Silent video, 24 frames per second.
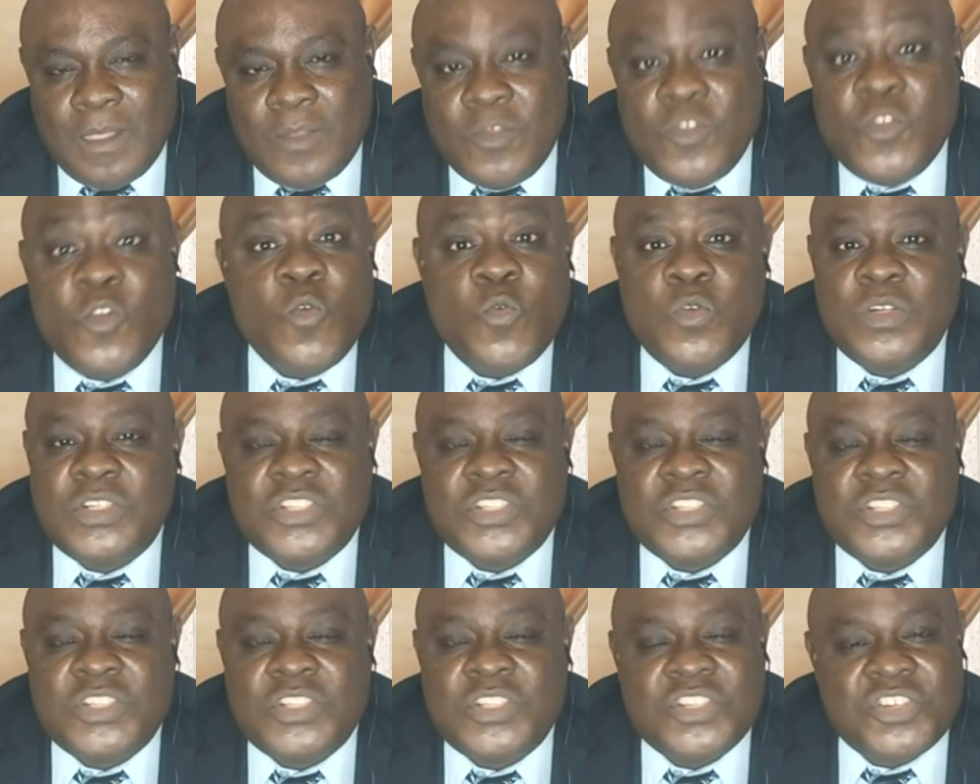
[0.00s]
You will
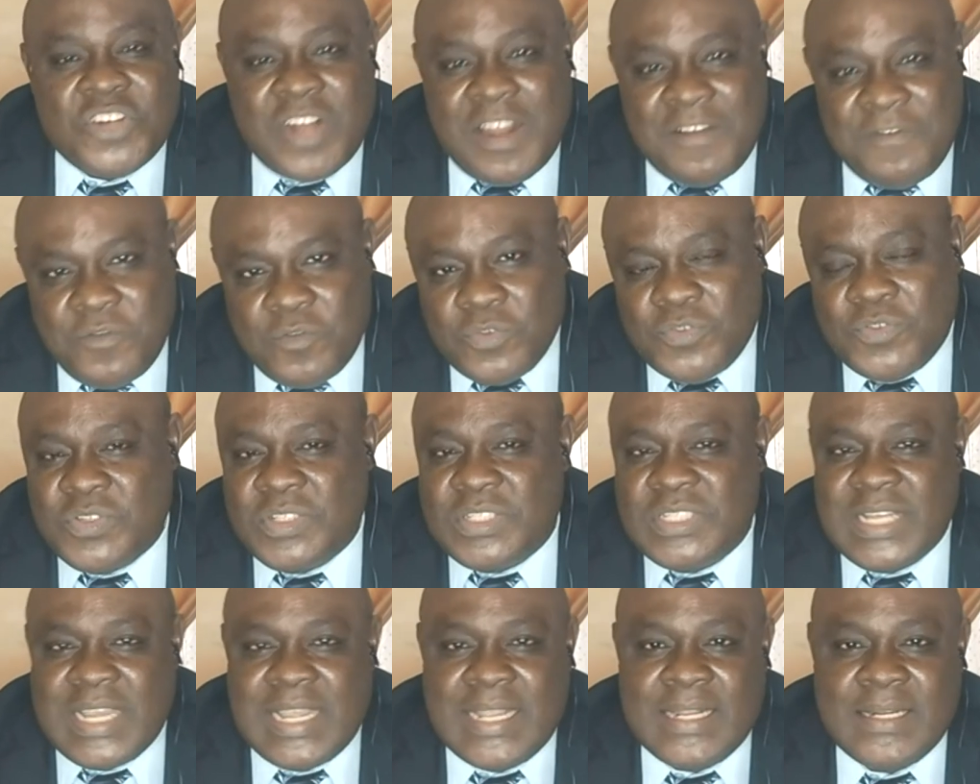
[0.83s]
travel to the
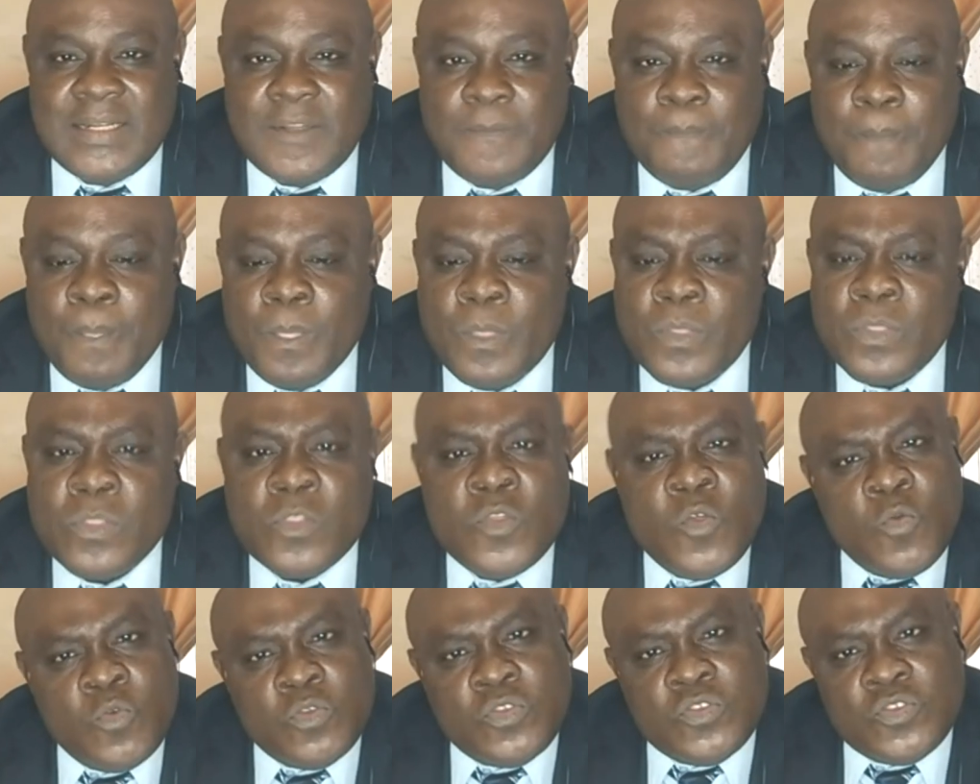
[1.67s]
child.
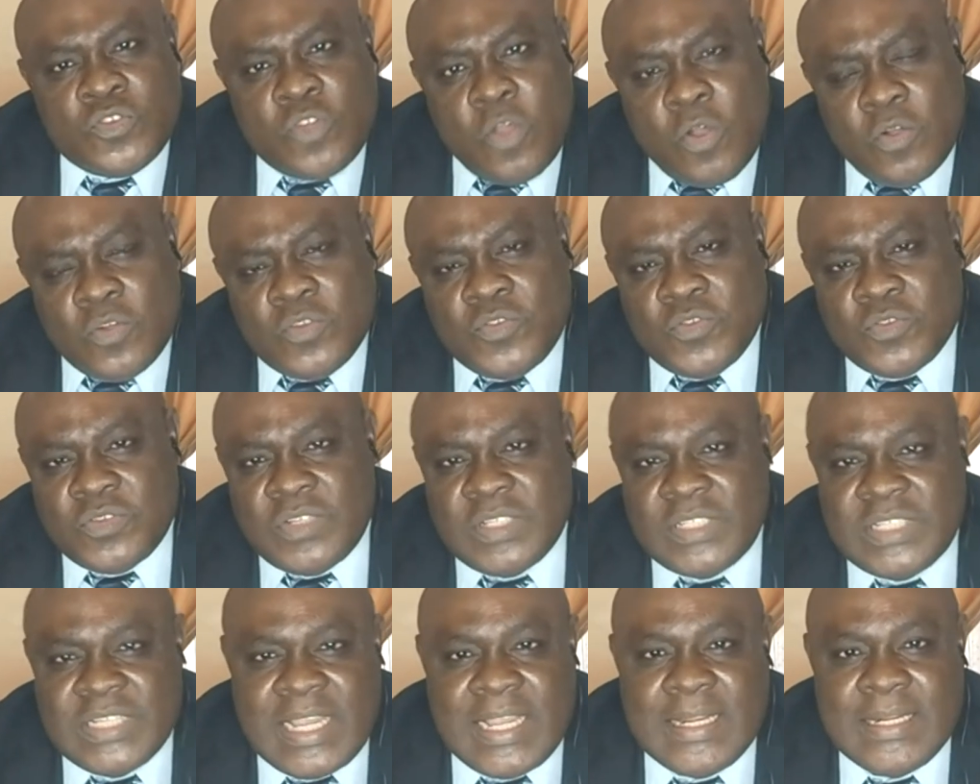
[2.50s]
You will talk to the
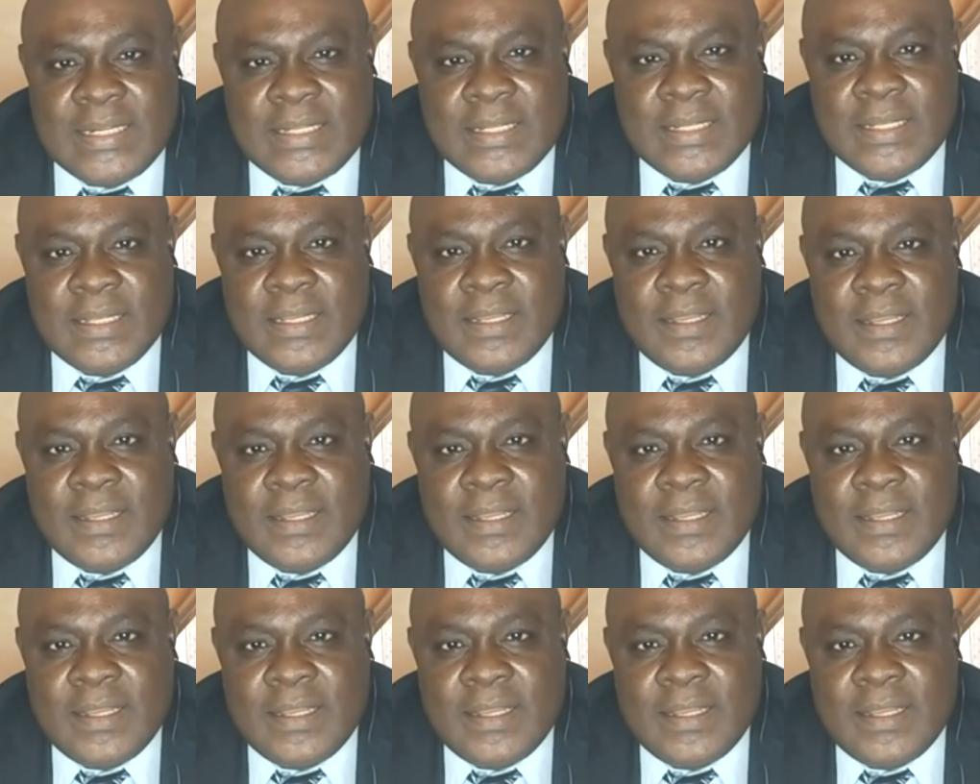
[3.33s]
child.